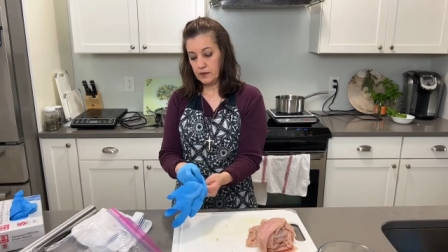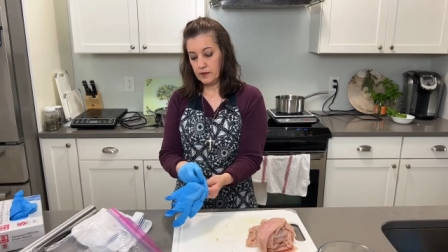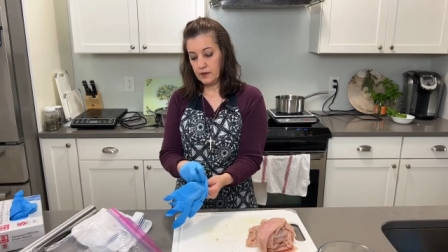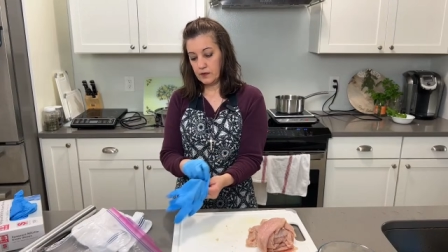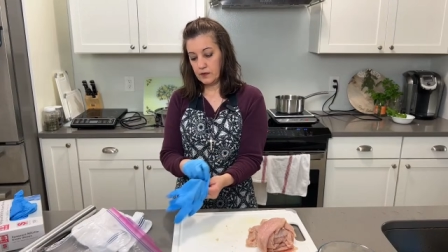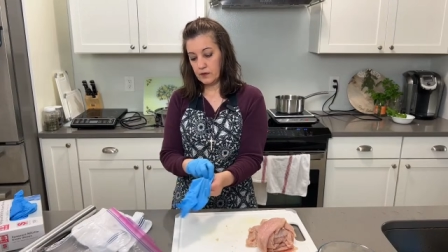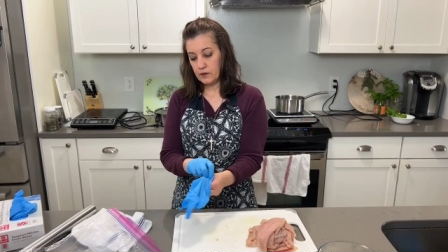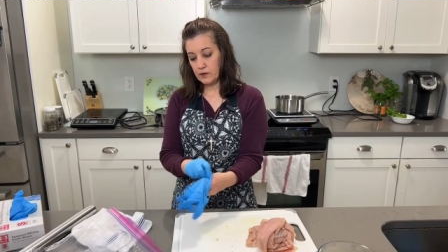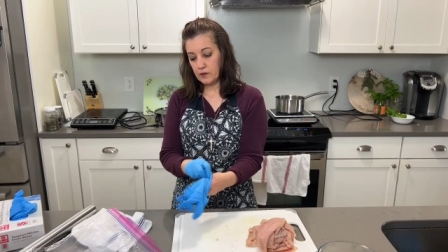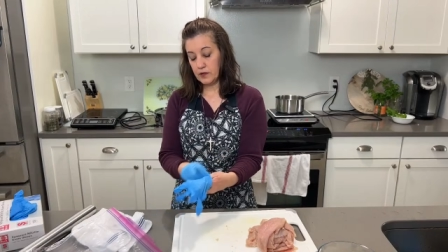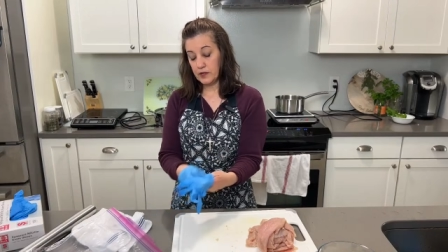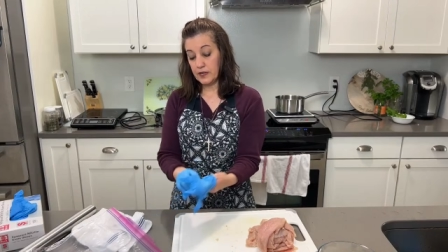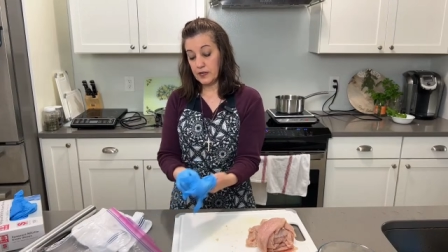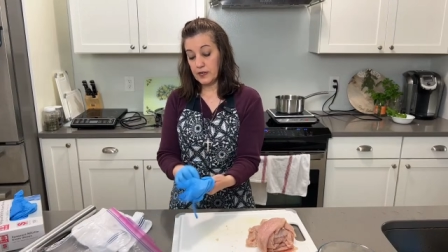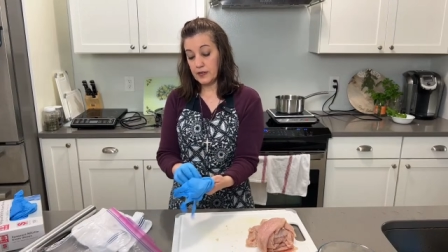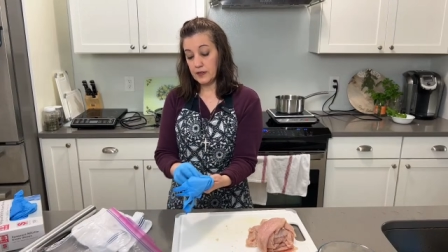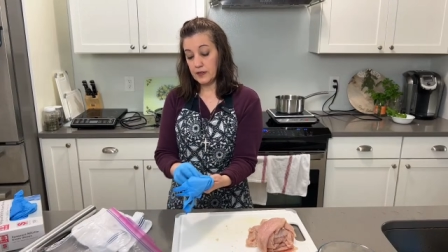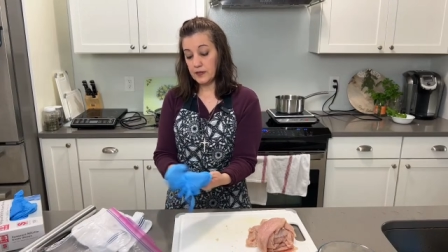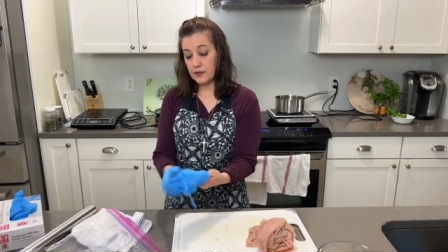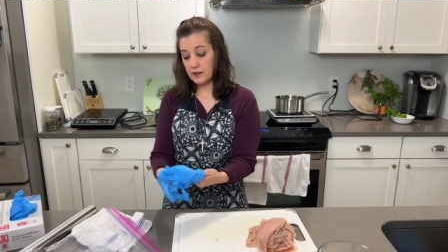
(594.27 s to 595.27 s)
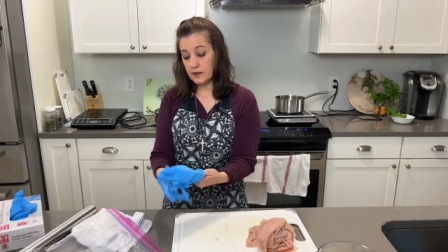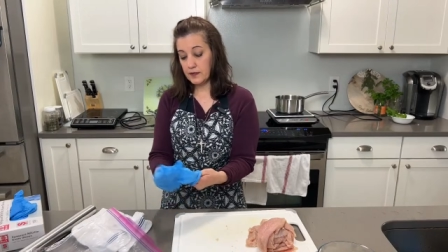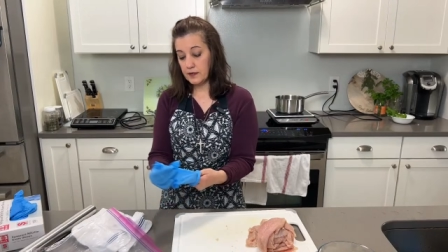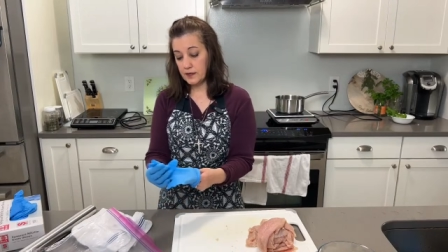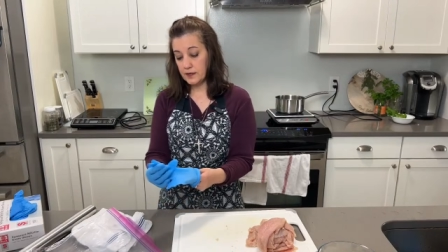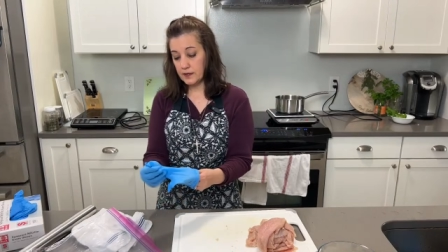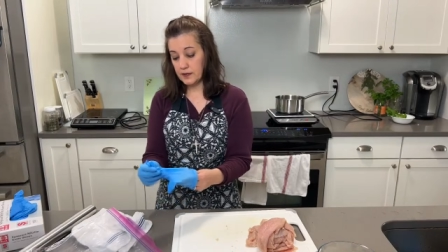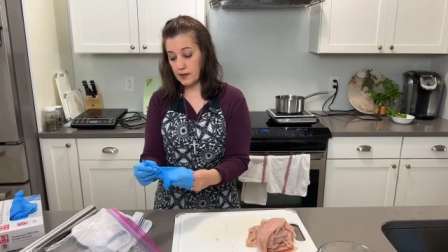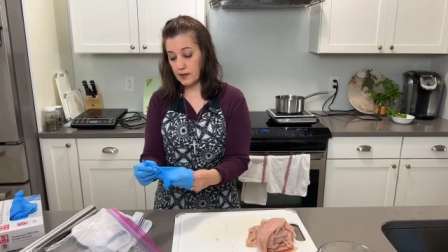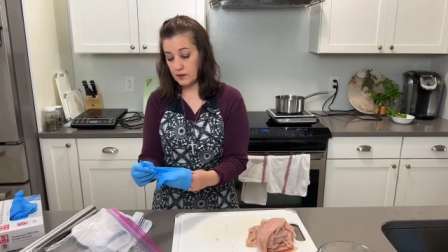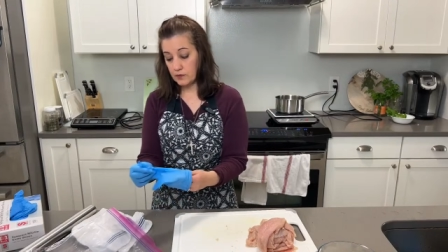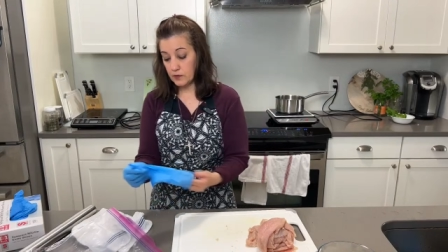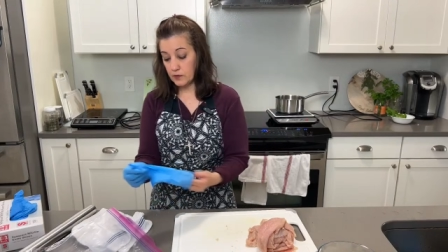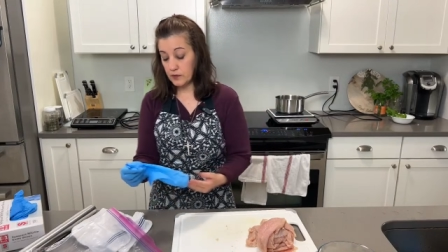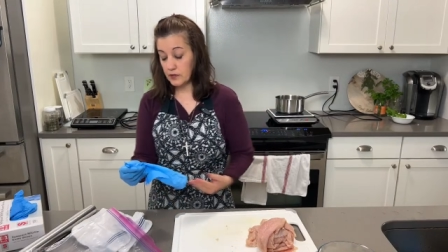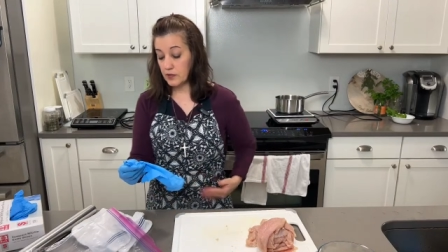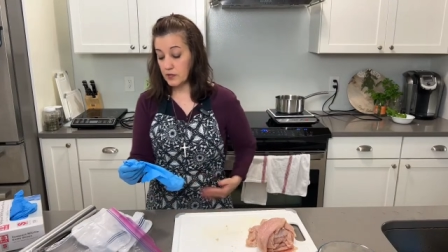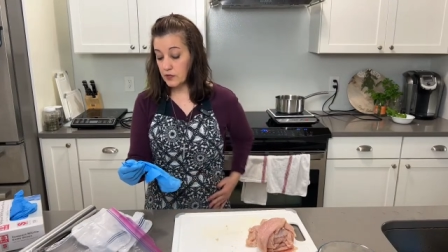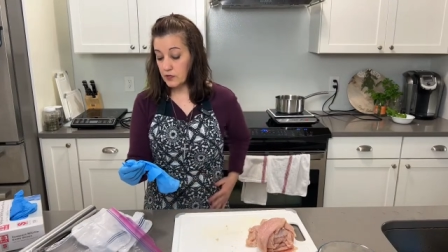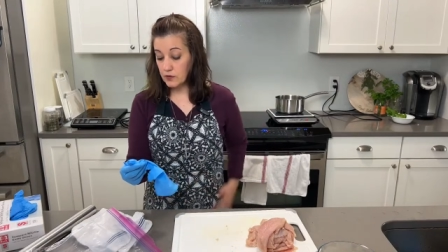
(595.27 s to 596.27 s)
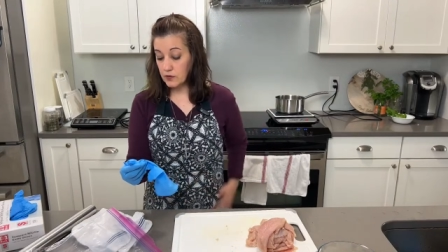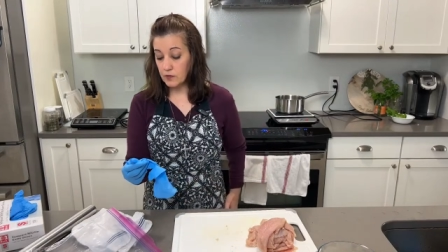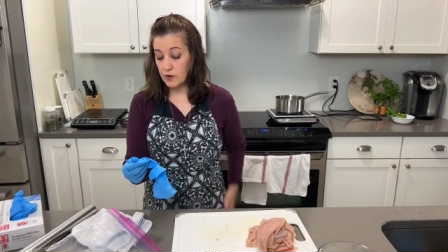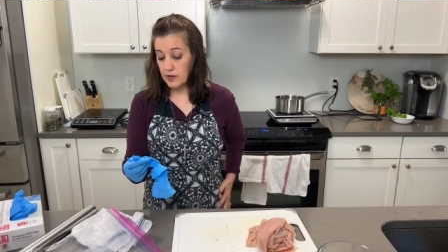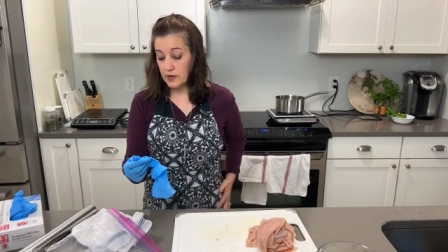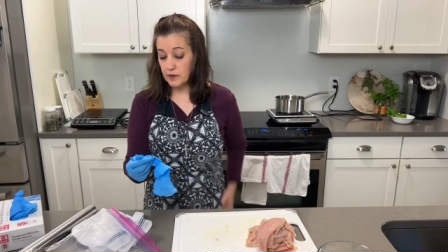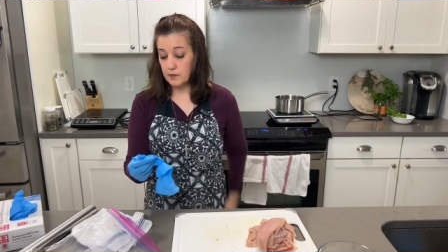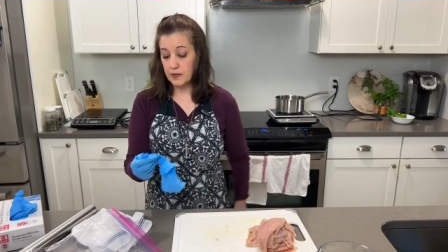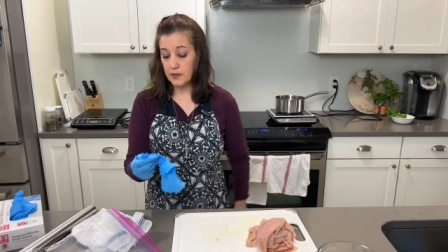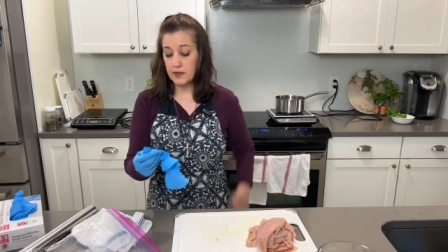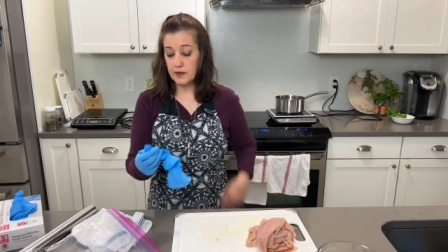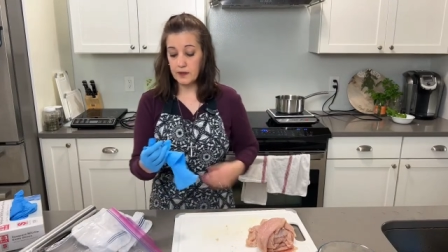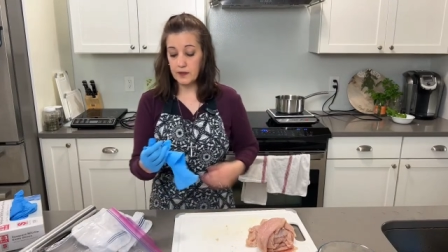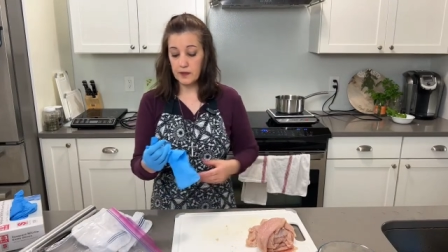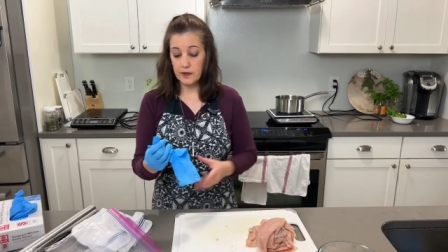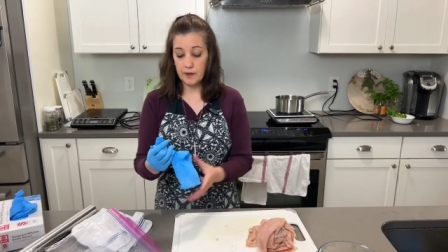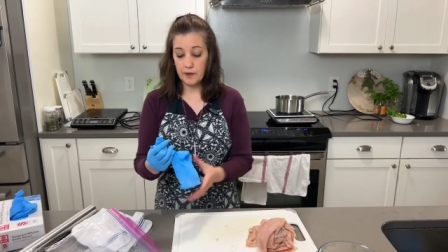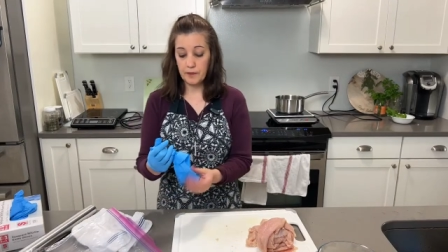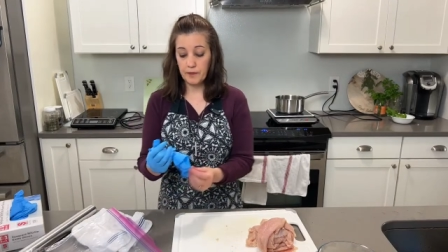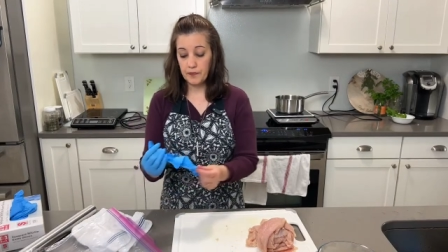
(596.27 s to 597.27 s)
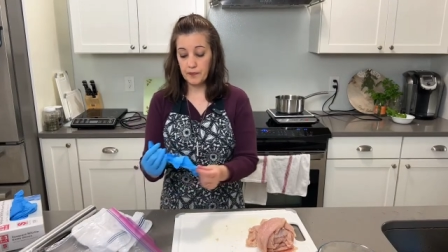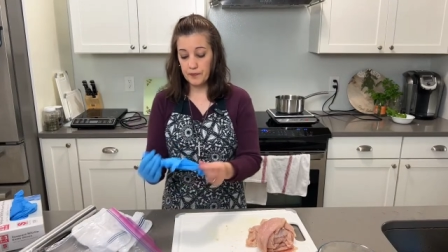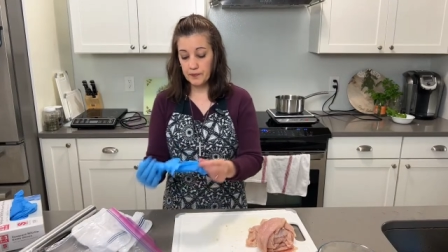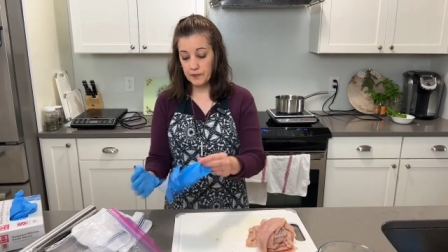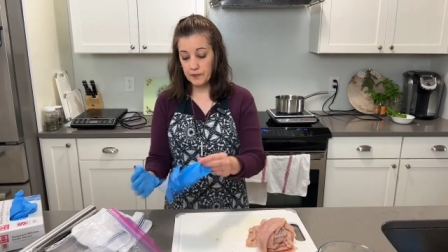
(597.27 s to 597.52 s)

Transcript: These are really nice. I really do recommend them.